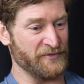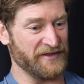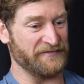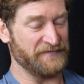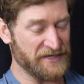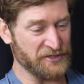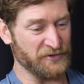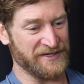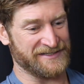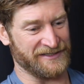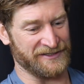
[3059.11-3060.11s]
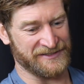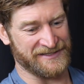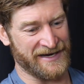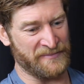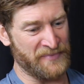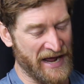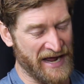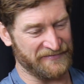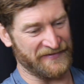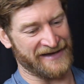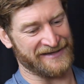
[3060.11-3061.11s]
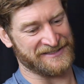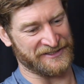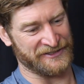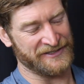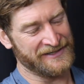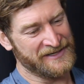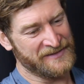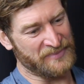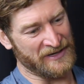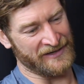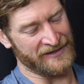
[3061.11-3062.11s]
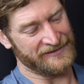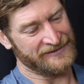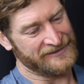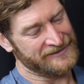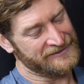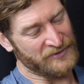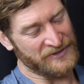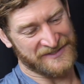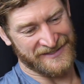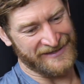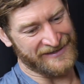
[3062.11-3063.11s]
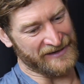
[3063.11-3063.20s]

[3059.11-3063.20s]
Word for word: with official results, I am not faster, but we'll see.